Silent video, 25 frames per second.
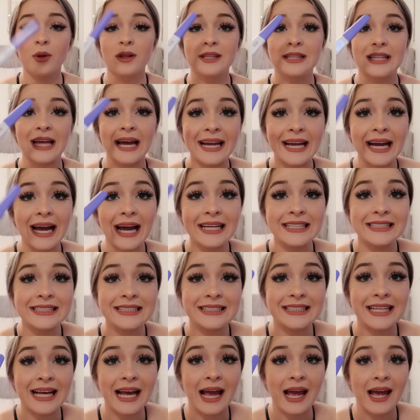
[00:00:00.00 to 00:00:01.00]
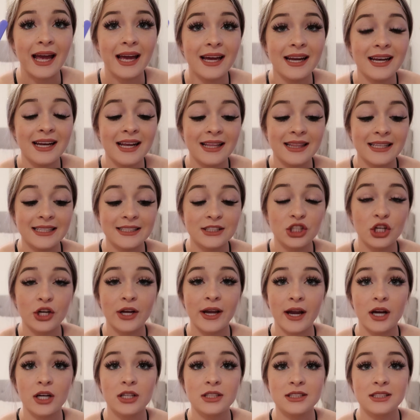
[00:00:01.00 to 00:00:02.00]
Like I said, these are
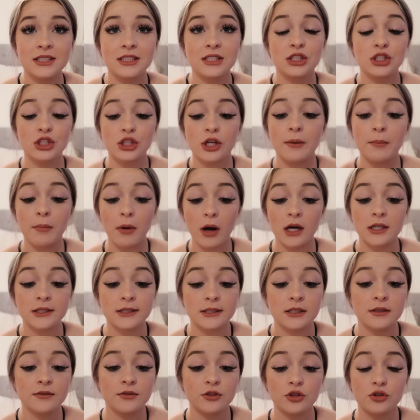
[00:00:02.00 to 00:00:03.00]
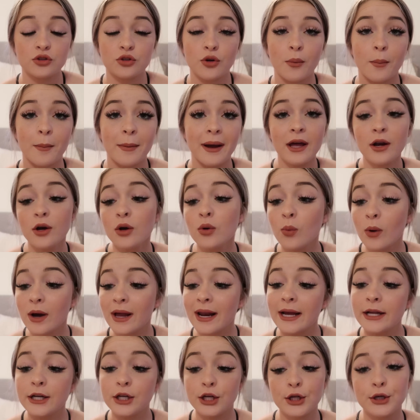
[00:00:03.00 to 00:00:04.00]
guaranteed to turn positive, so no matter
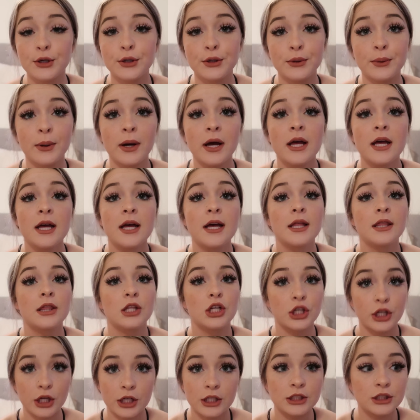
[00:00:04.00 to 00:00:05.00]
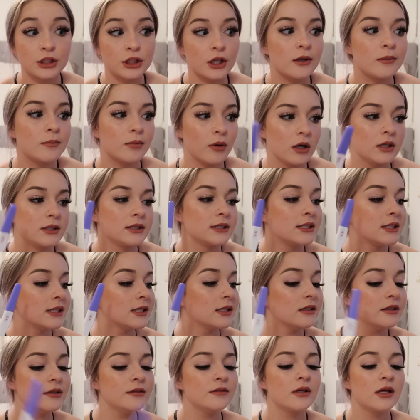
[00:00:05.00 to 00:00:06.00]
what I do, they're gonna turn
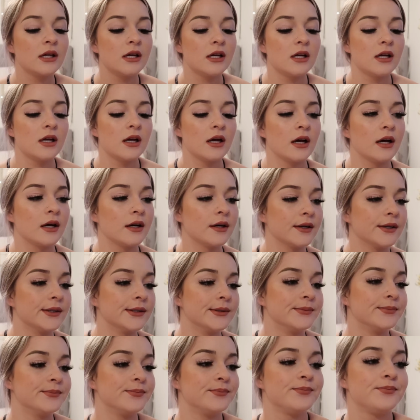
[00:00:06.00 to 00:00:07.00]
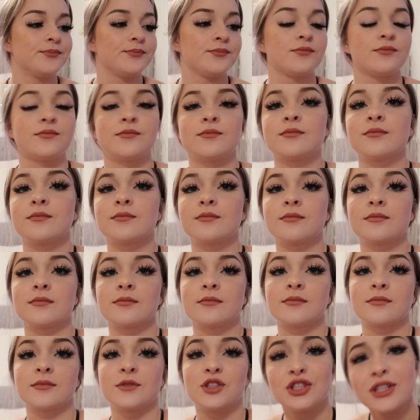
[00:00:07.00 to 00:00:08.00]
positive.
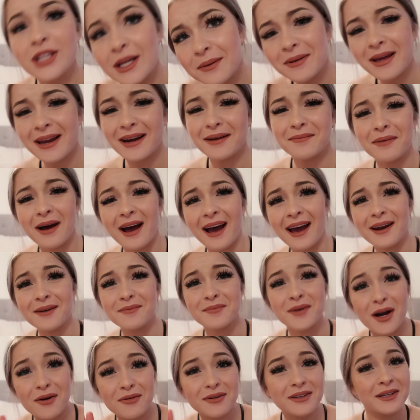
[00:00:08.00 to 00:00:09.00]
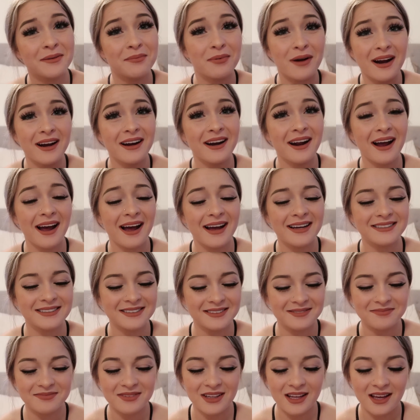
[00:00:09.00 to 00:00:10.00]
Just keep that in mind. I'm not really pregnant, guys.